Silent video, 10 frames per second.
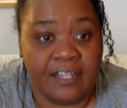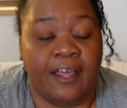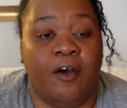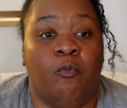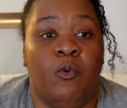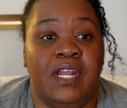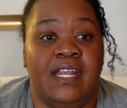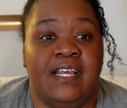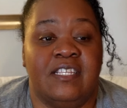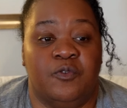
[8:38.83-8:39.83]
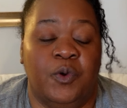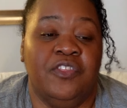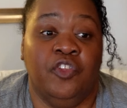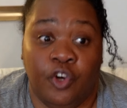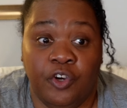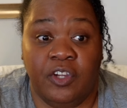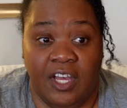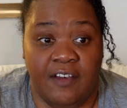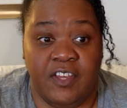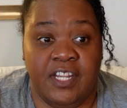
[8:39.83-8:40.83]
Now, when it is with her
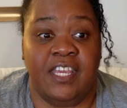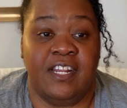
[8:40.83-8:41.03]
coven,